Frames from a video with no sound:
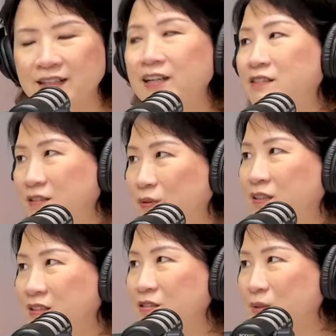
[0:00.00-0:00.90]
declare it
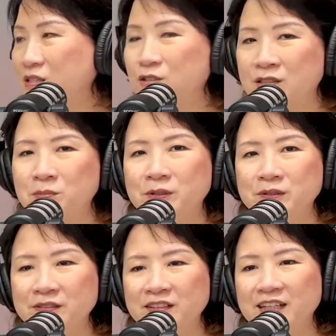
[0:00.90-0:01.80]
when it's
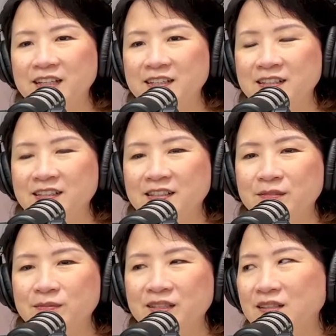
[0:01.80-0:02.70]
questionable, and
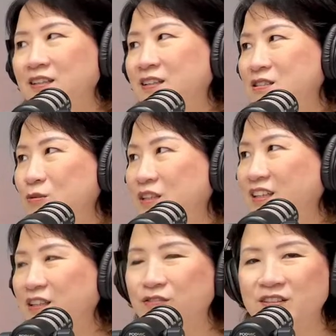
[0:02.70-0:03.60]
I think it's
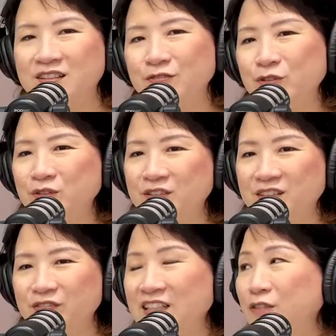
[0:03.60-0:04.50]
okay
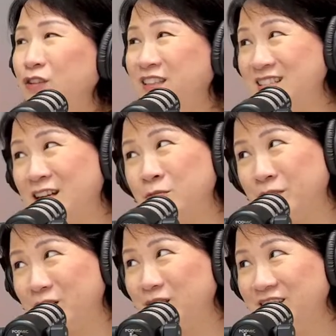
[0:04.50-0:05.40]
if they give your kids ang
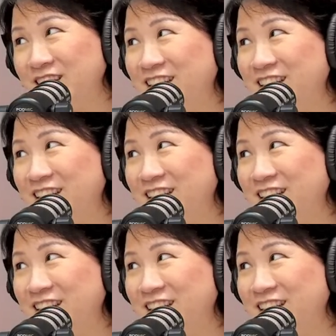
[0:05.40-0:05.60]
pao.